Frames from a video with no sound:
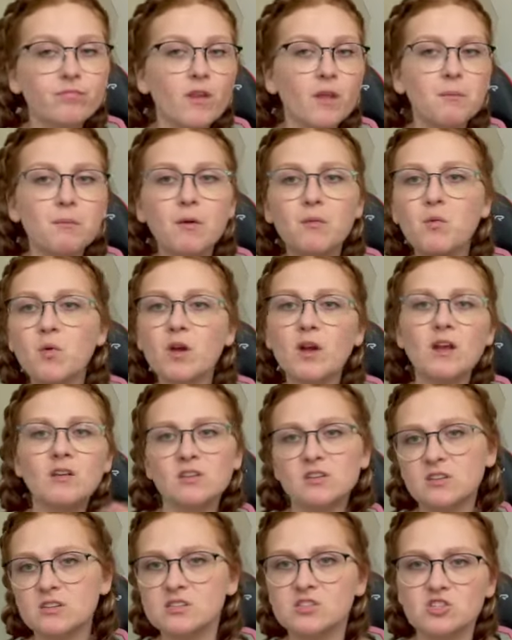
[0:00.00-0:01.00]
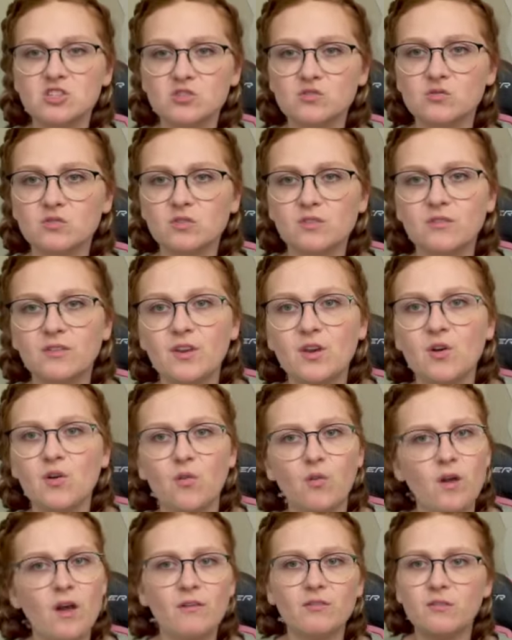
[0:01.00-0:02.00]
Maybe we kind of done a general review.
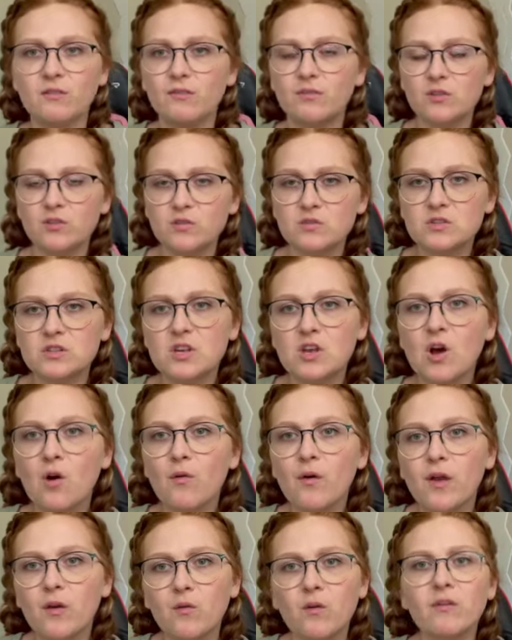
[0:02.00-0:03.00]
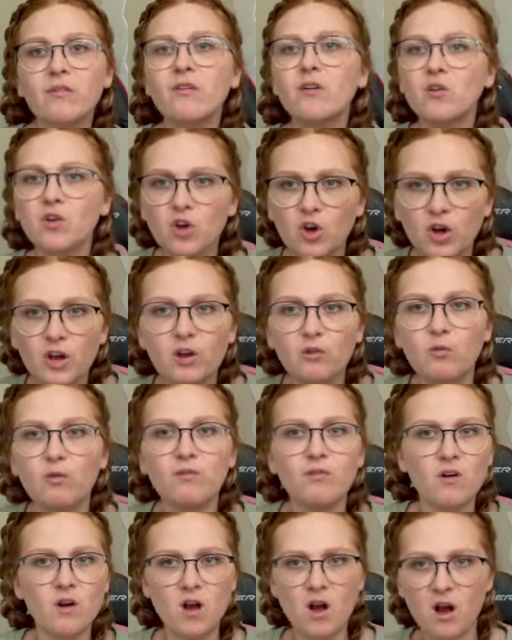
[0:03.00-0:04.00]
We have some fluency going. We feel good. We
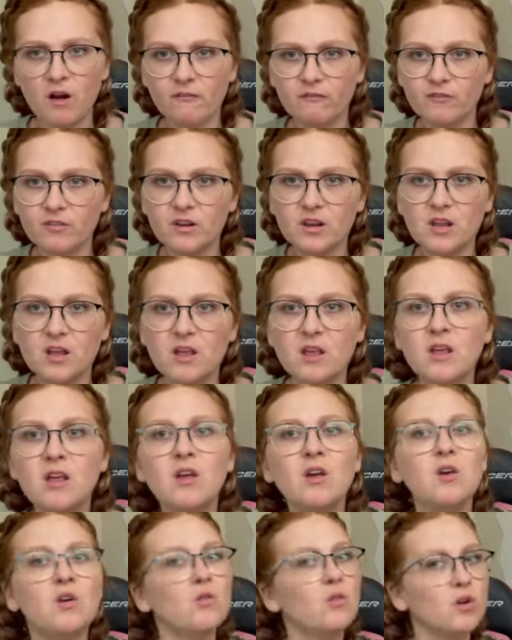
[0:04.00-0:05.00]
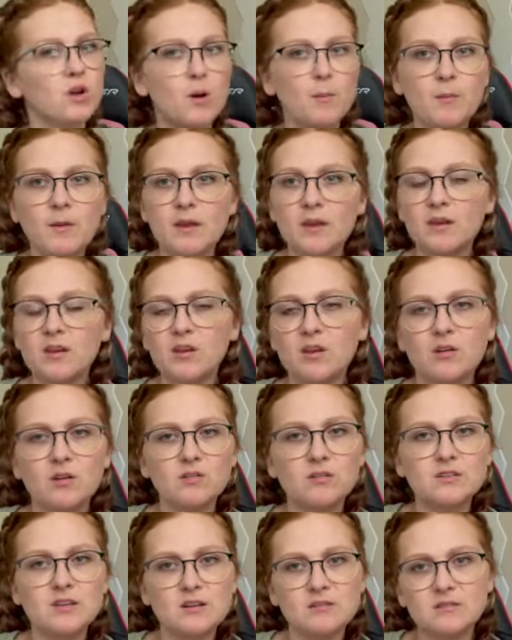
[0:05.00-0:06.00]
feel confident. We're coming,
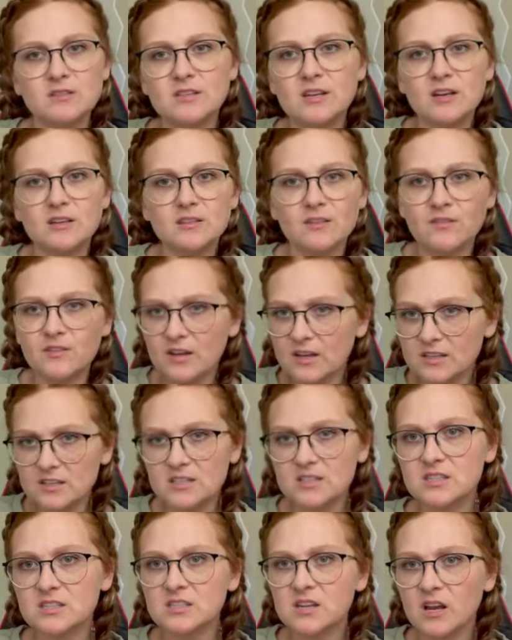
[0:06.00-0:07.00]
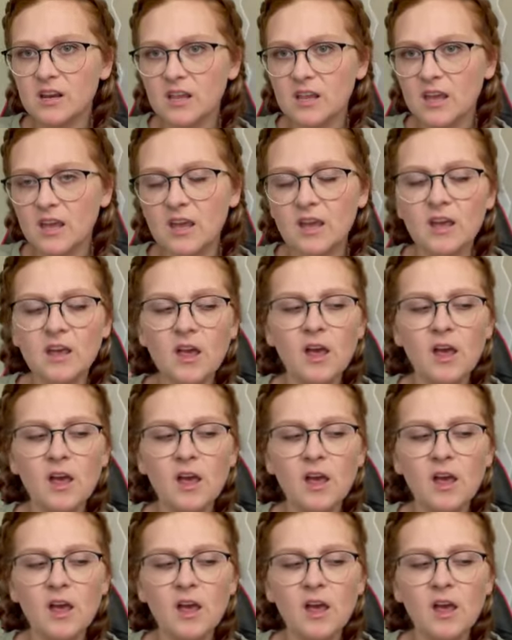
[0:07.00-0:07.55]
downstairs every night to study.